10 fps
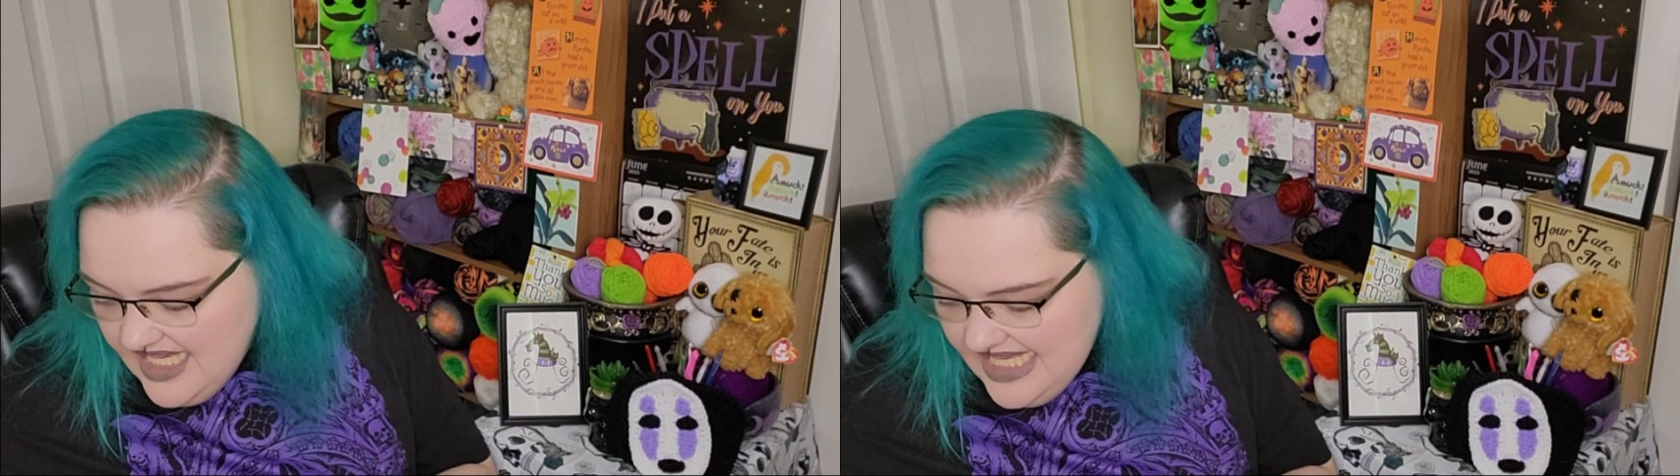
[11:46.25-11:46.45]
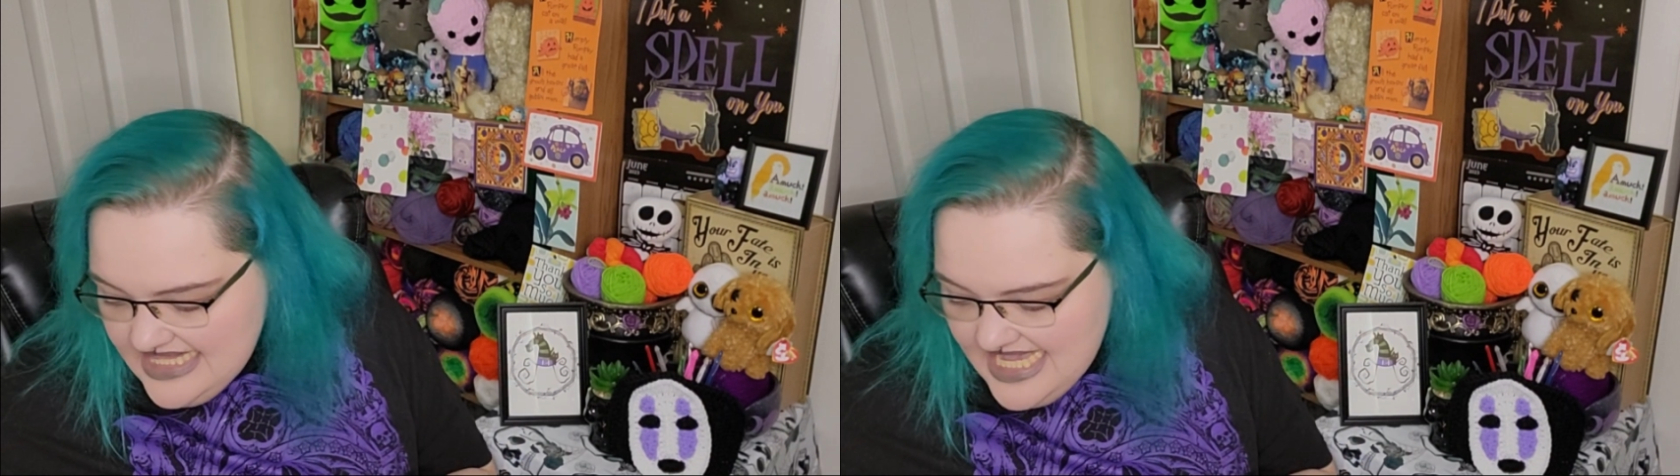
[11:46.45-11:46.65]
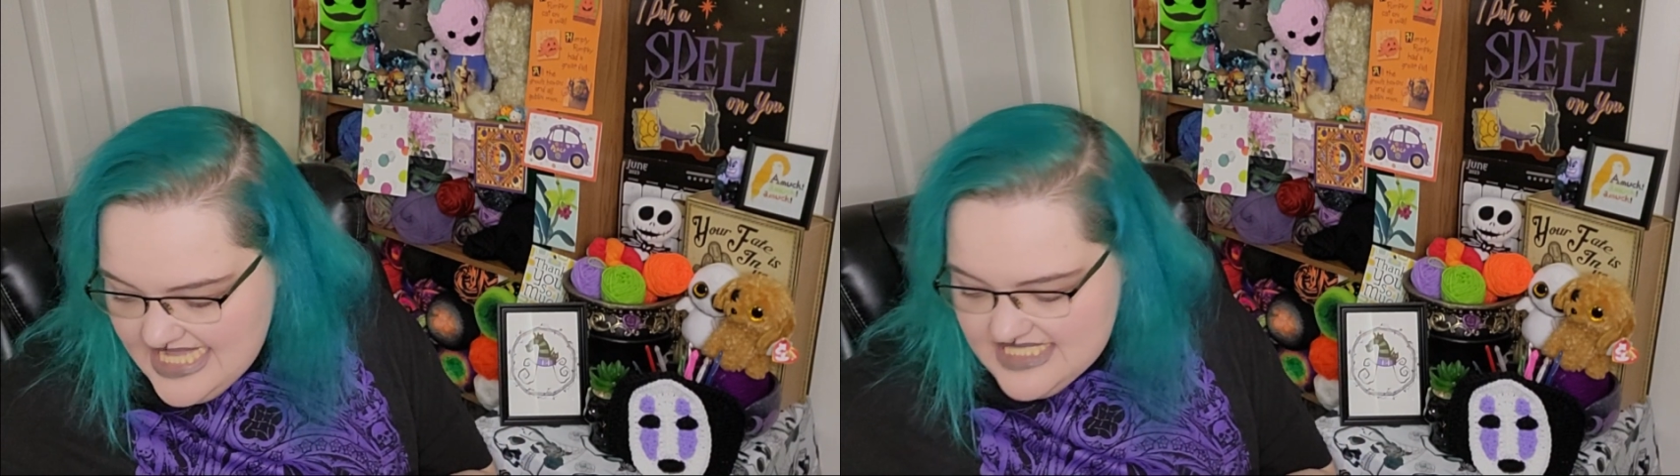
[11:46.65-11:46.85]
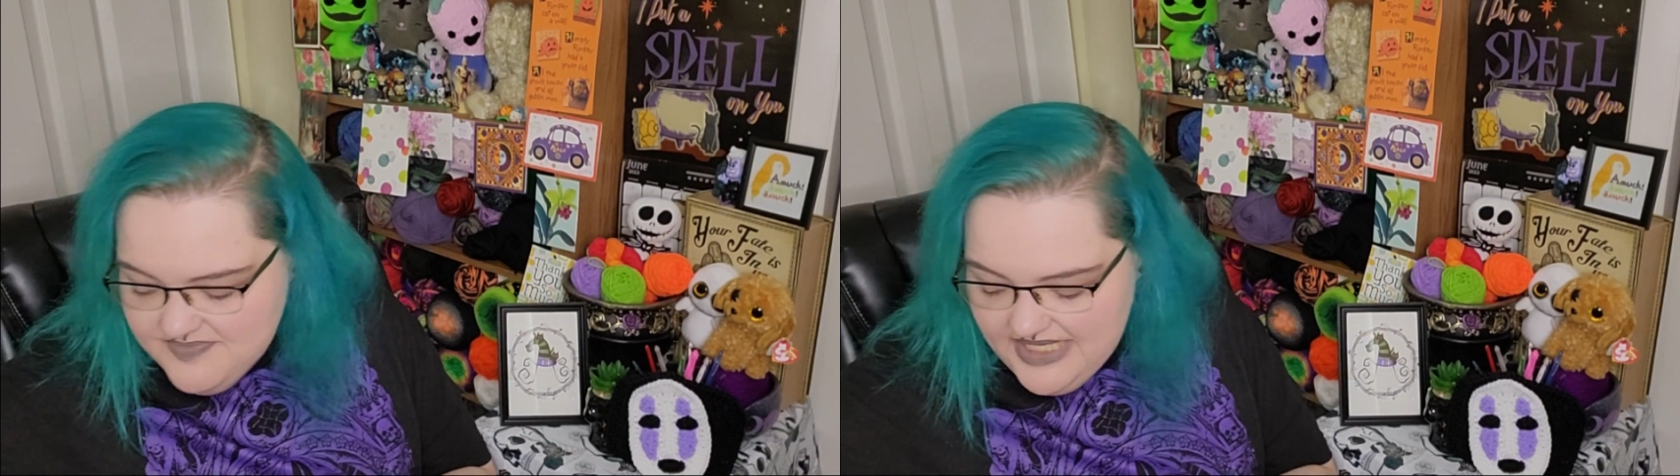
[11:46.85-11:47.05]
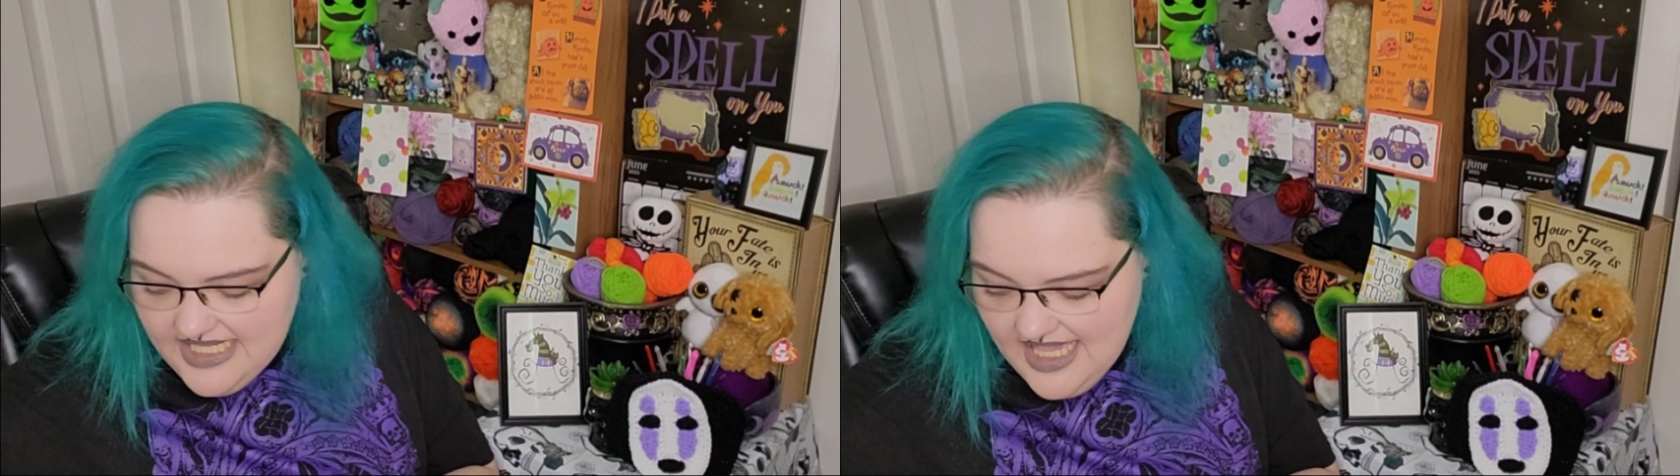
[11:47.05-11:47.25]
And that's
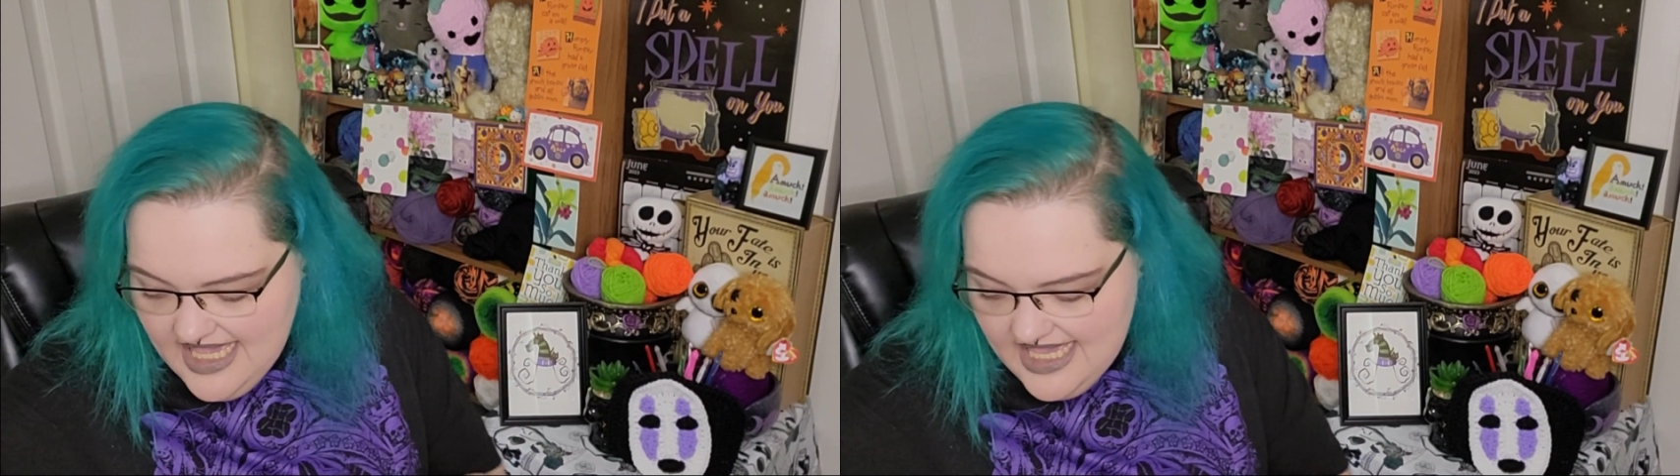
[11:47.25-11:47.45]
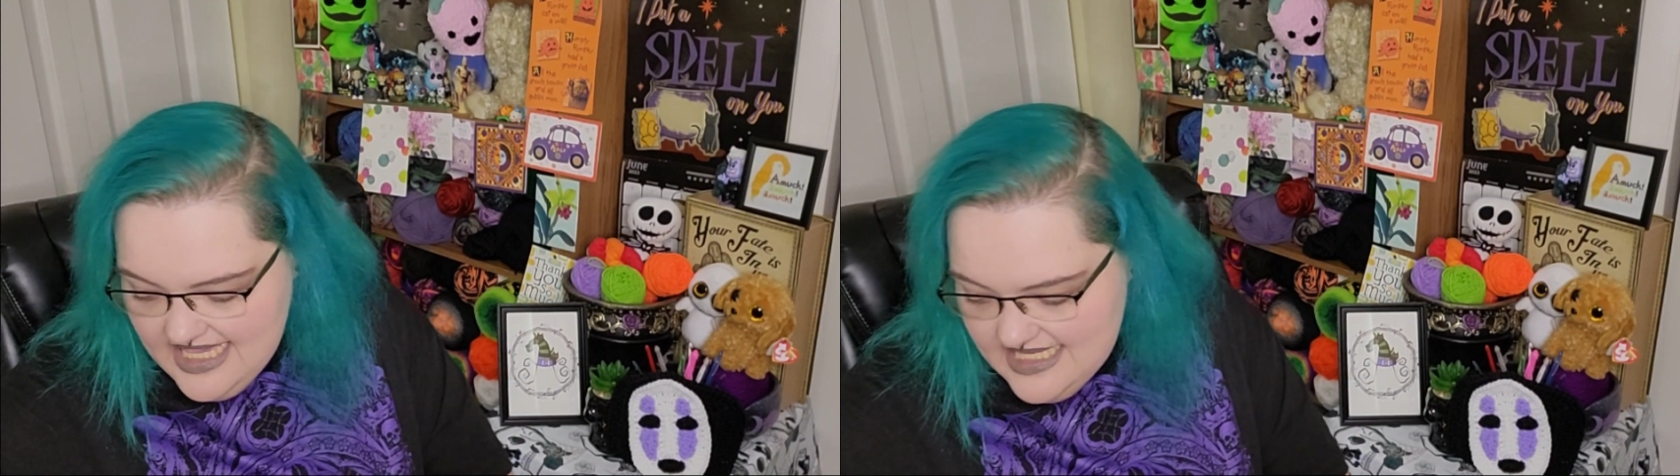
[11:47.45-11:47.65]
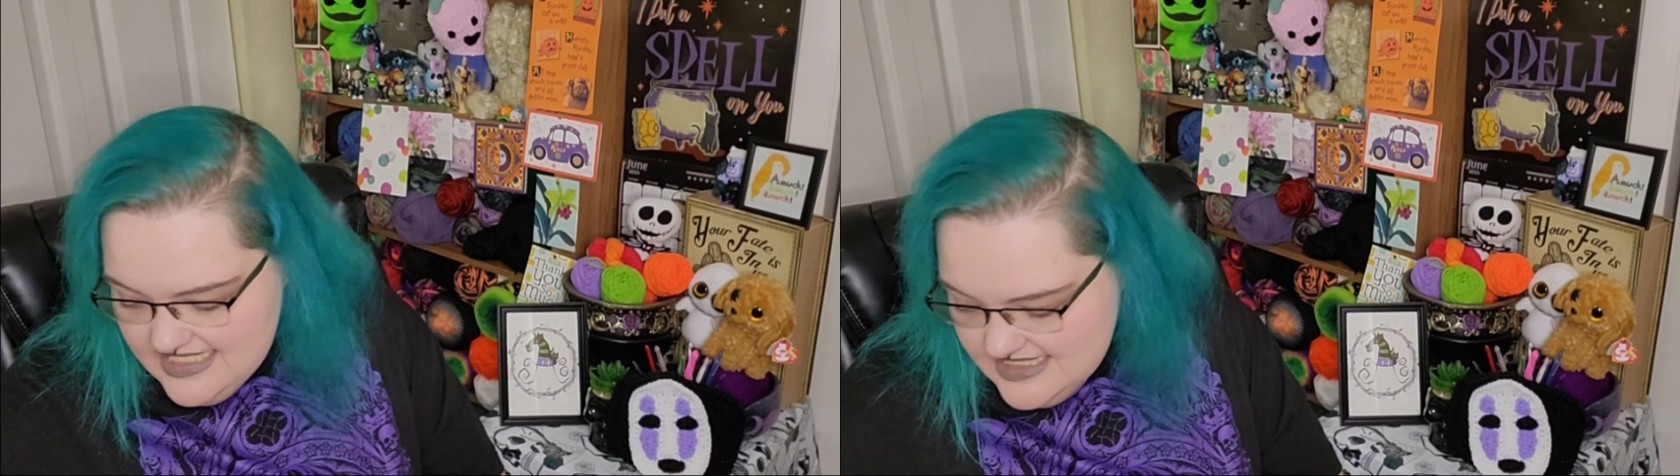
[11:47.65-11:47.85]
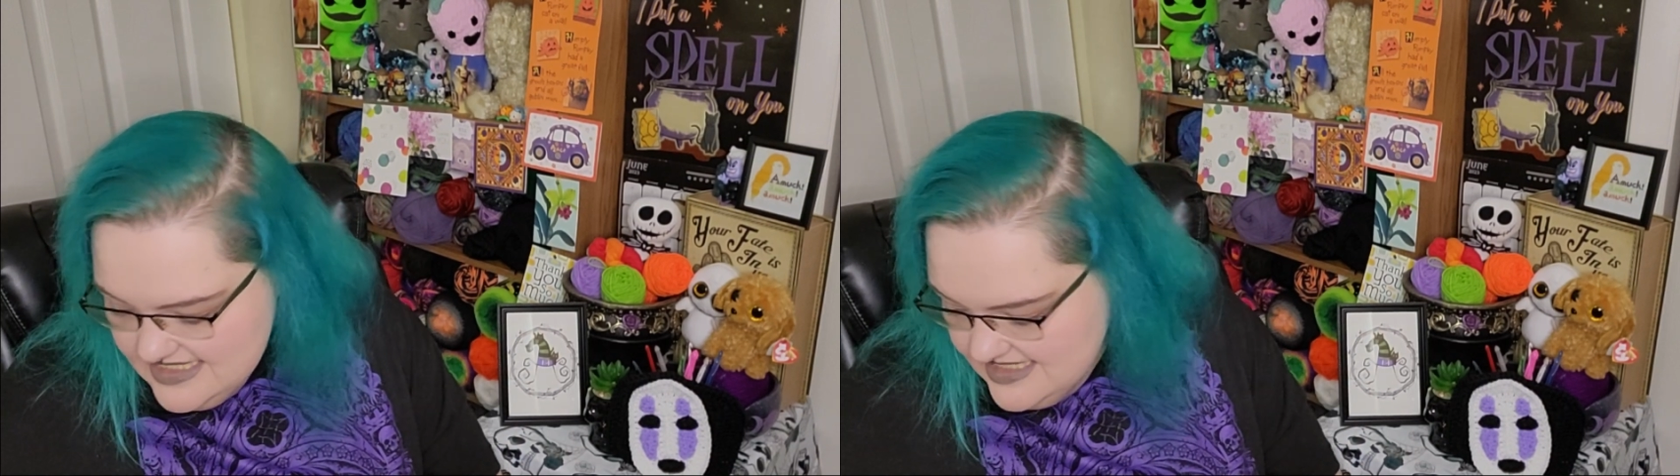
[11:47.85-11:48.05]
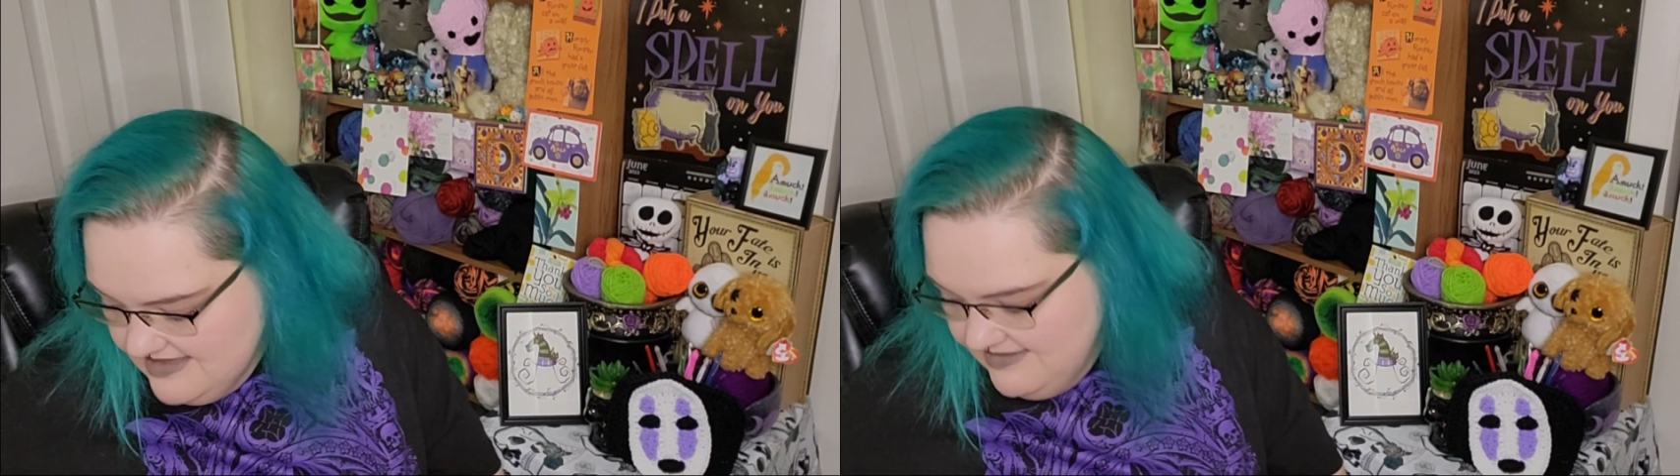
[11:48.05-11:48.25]

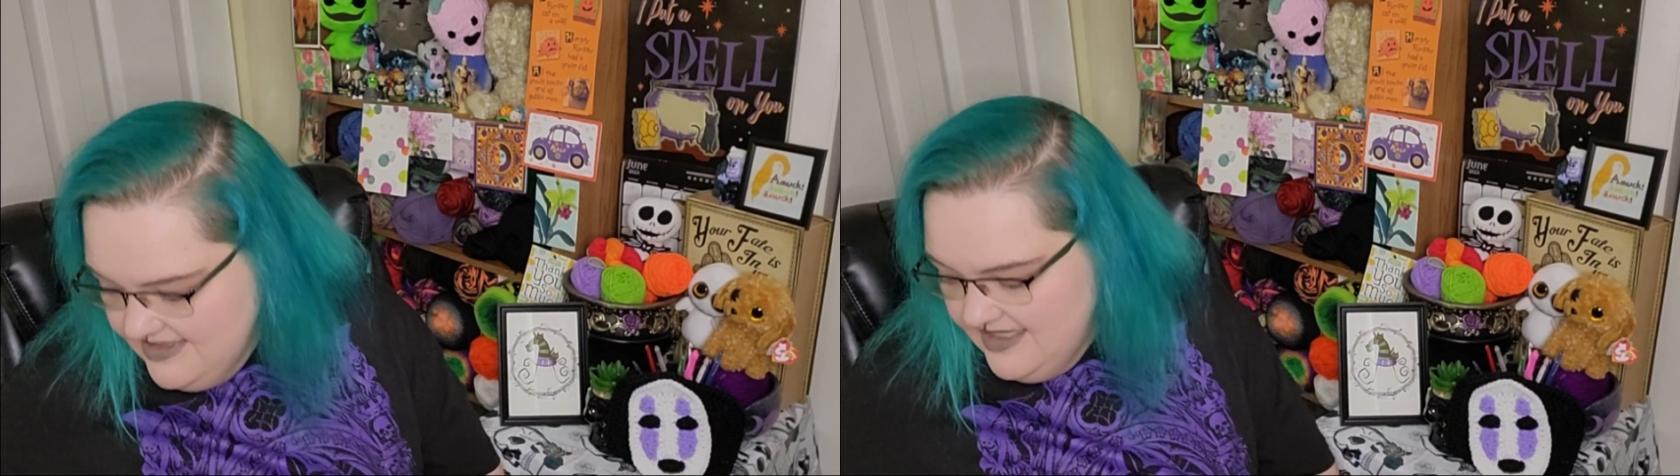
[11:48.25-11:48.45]
because